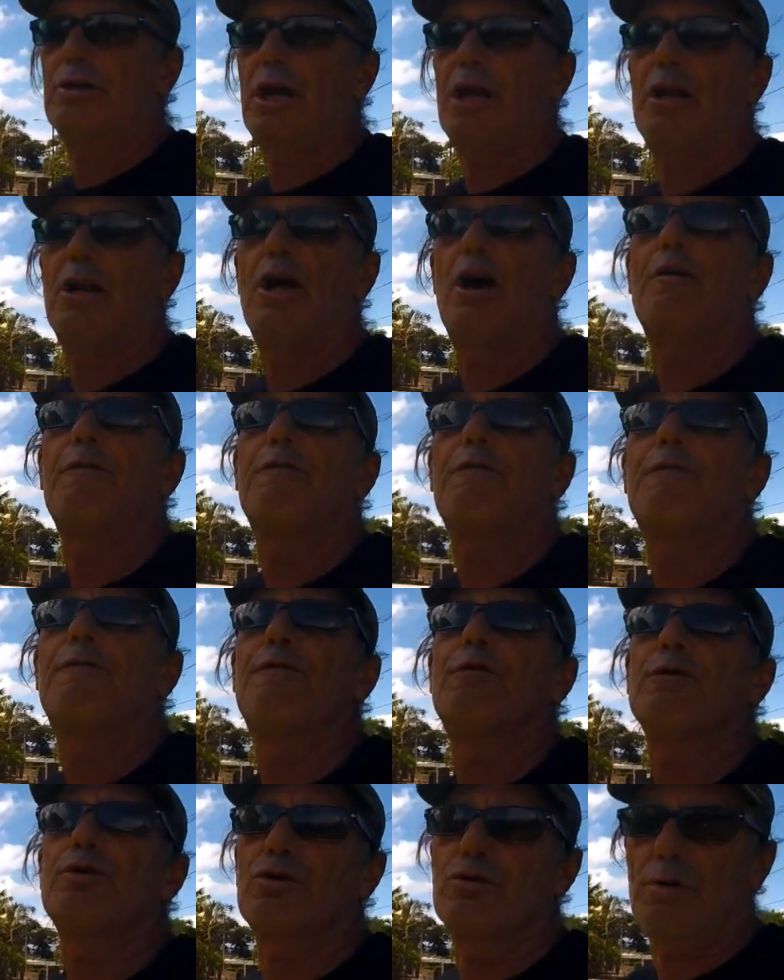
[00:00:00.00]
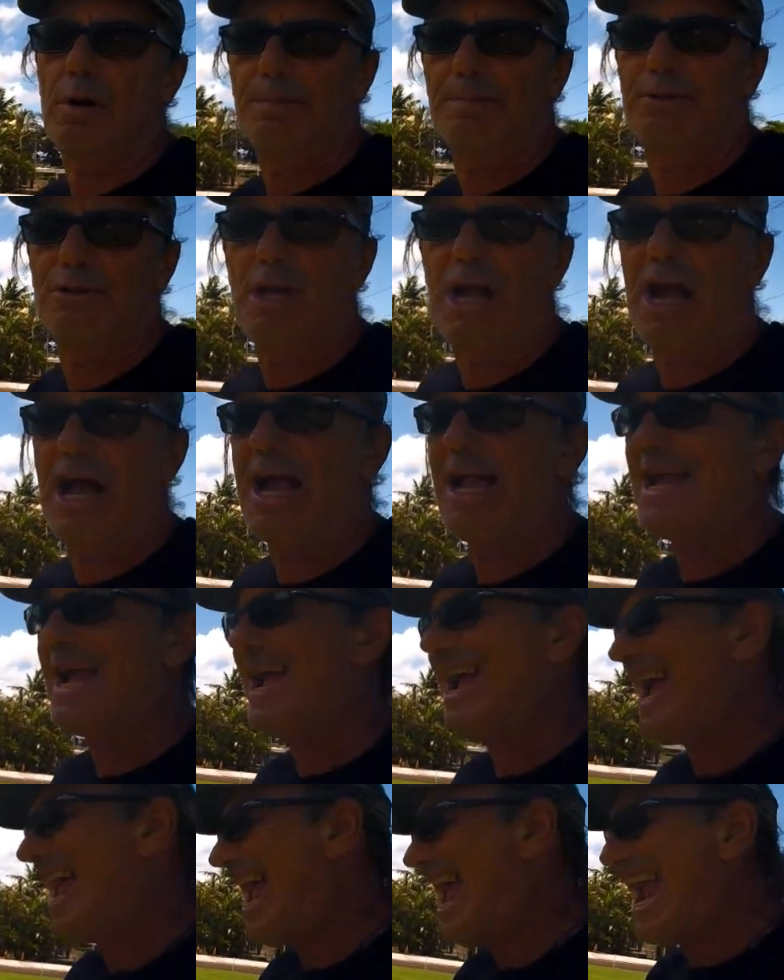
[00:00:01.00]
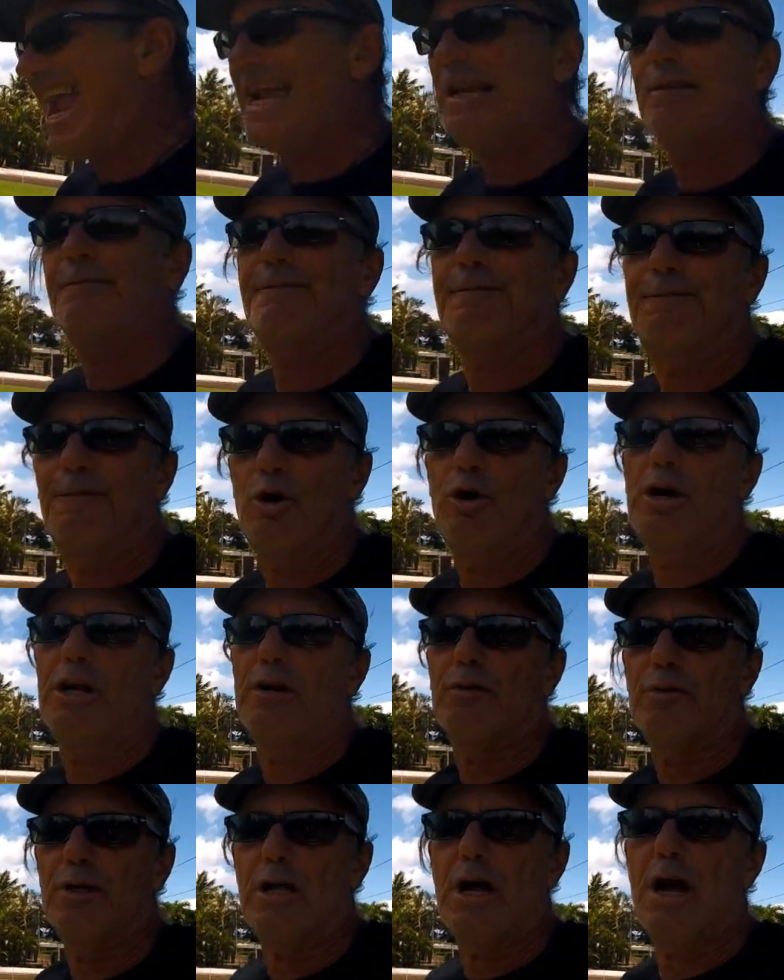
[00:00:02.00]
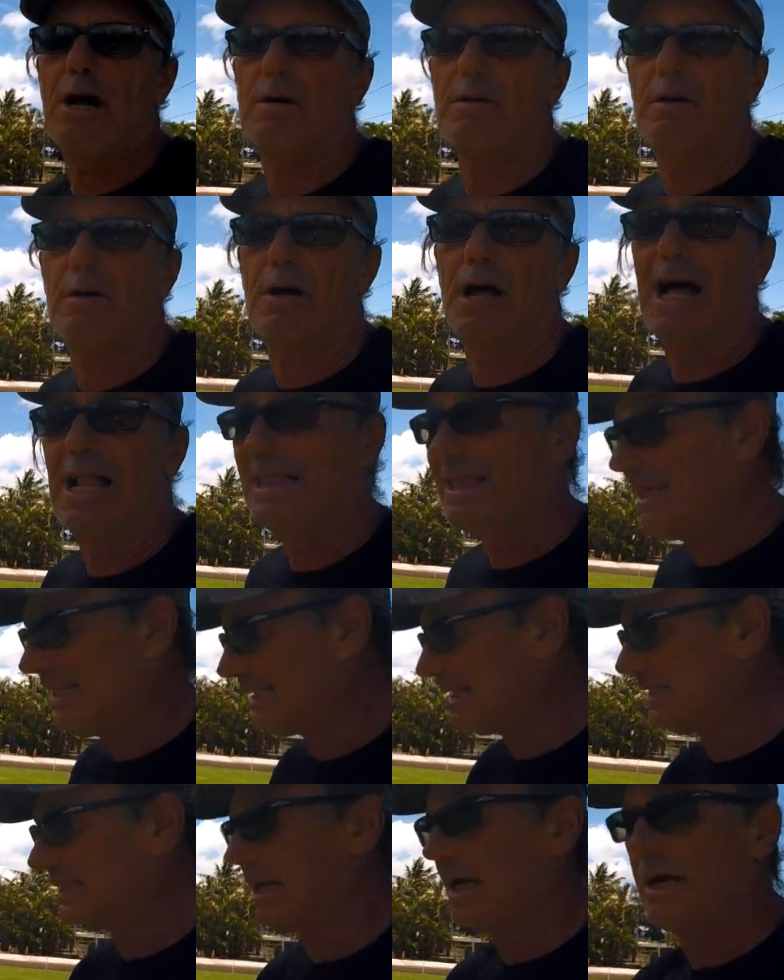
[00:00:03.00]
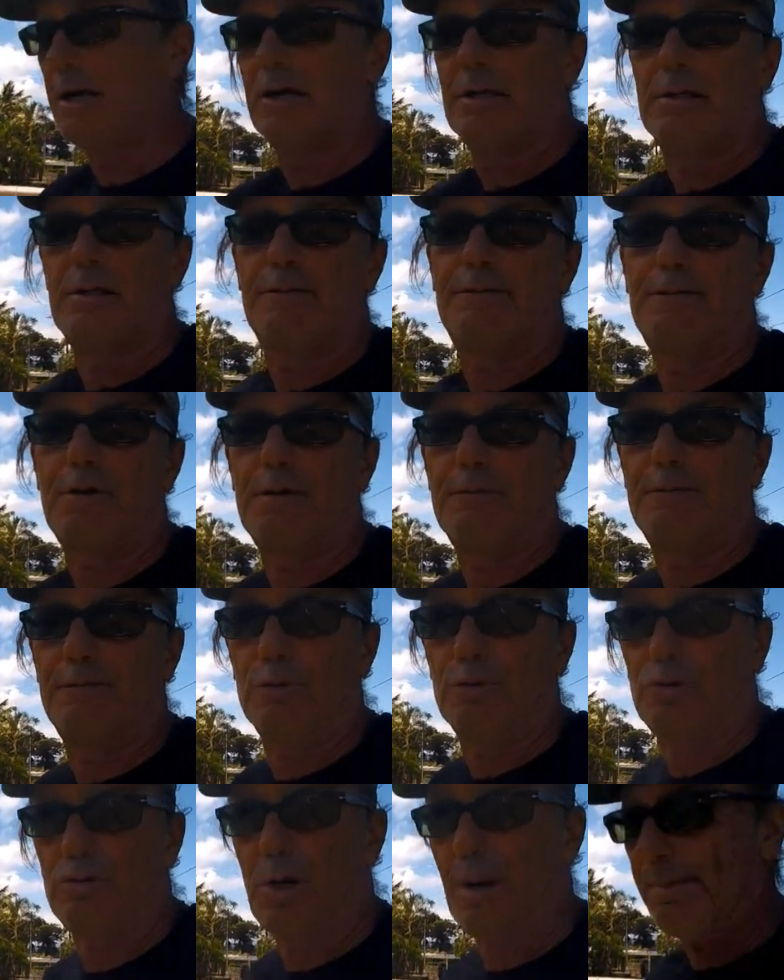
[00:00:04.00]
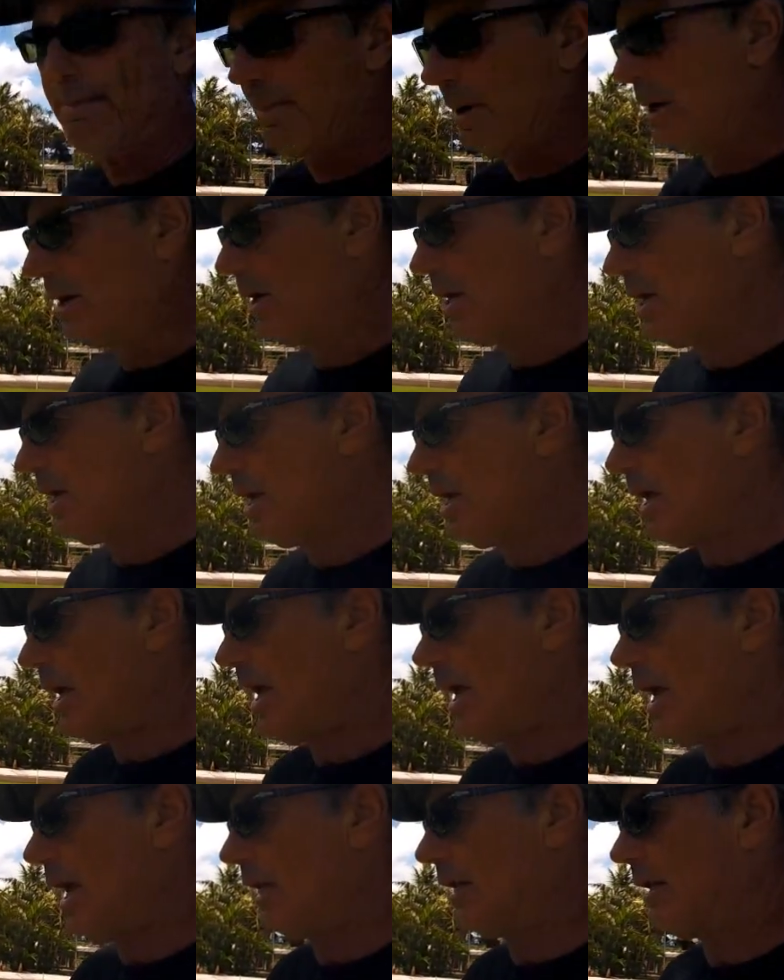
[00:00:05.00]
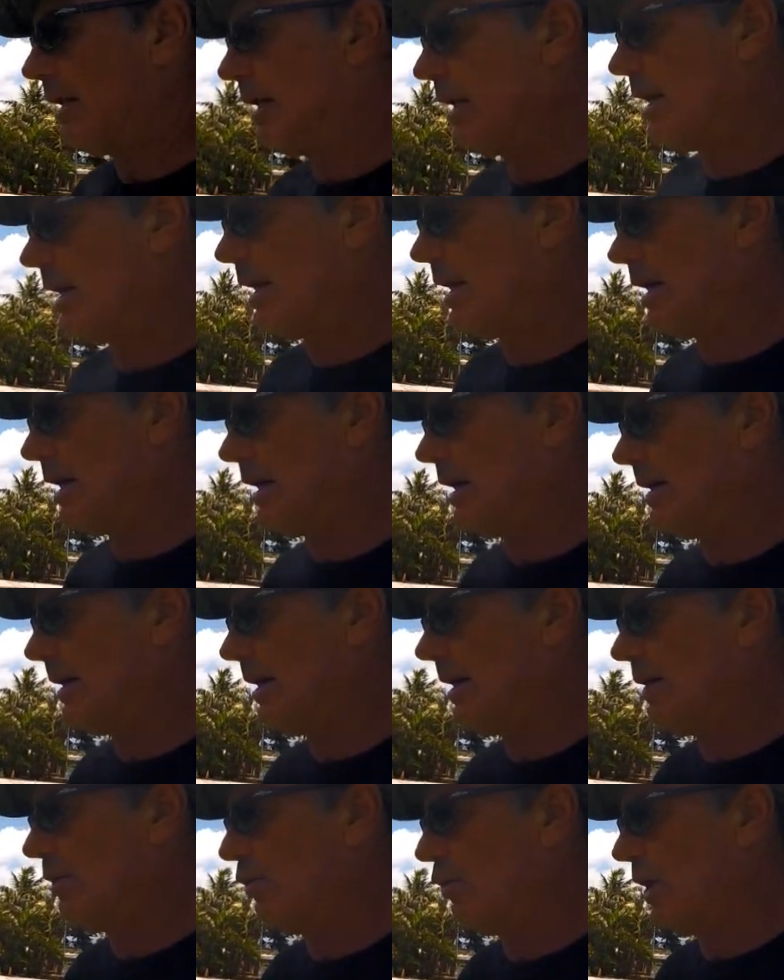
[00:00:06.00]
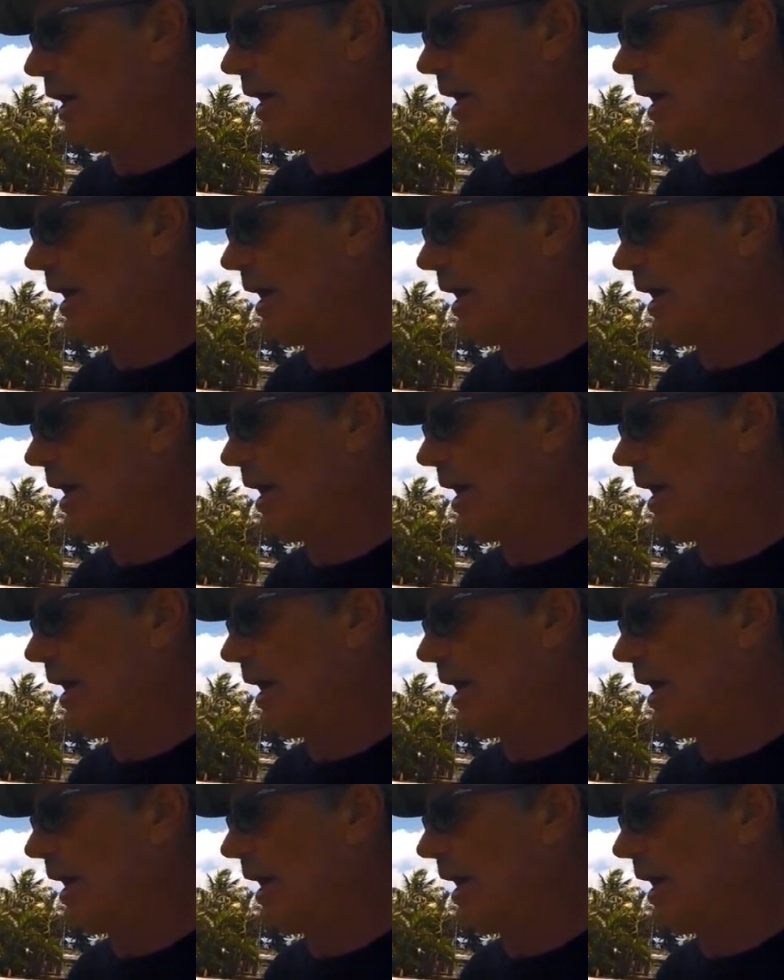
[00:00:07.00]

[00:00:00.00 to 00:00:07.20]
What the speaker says: love foot strips. I hate foiling without at least the front foot strip, and when